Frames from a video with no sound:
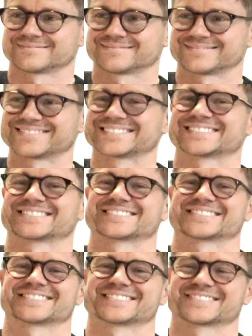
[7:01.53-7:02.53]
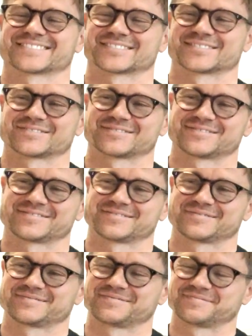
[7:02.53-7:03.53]

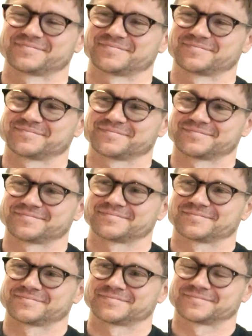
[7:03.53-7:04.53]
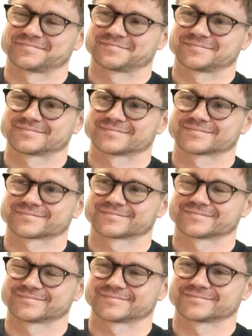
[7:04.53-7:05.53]

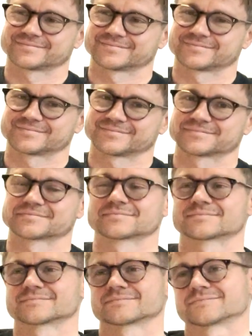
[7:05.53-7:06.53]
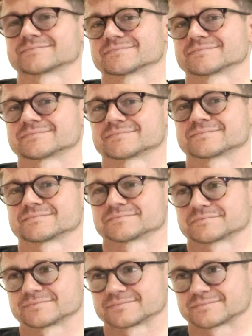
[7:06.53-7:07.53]

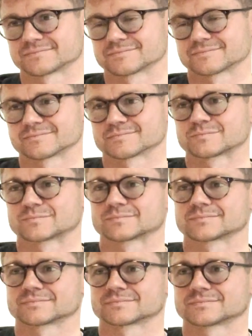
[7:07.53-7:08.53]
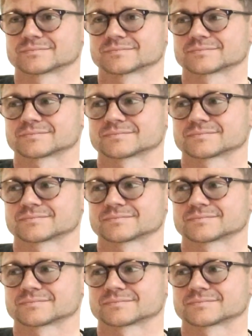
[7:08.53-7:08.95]
[no speech]